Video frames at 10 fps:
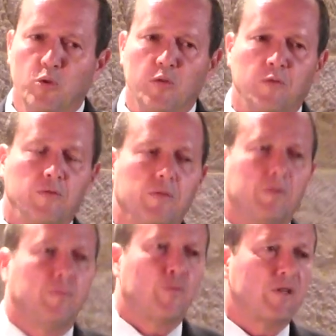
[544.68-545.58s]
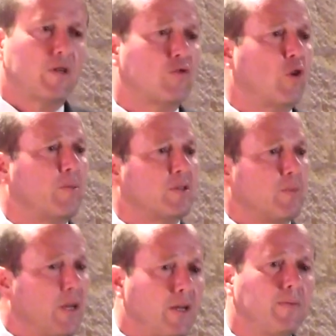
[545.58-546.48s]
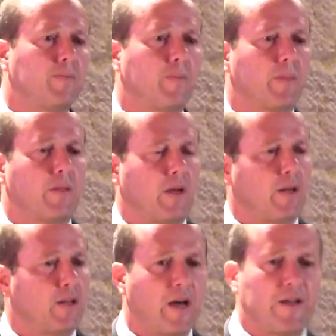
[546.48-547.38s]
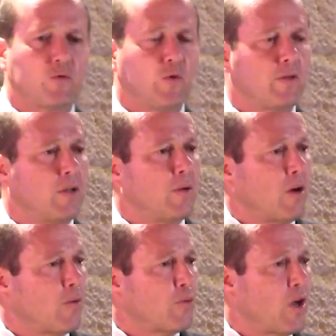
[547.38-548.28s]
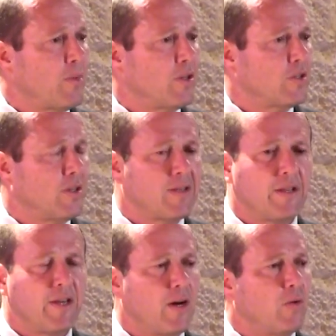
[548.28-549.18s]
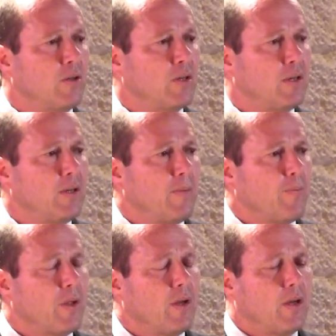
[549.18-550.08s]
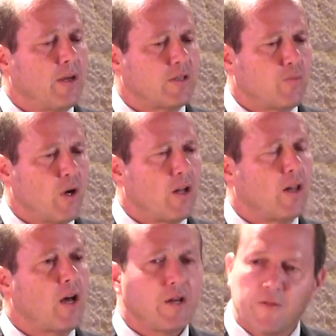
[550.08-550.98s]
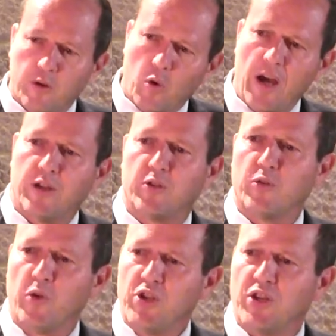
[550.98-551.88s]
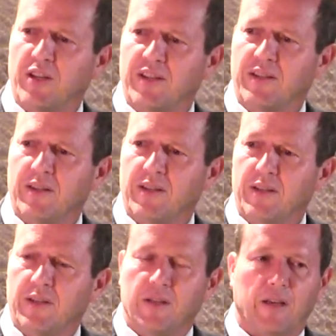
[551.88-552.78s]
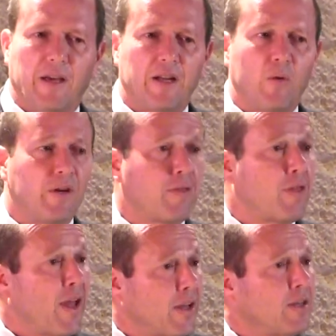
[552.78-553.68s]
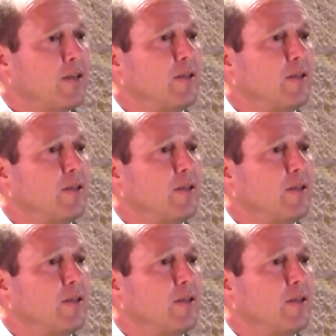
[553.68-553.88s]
move President Trump has made in alliance with our Prime Minister Netanyahu, has brought a lot of quiet to the region. And I want to thank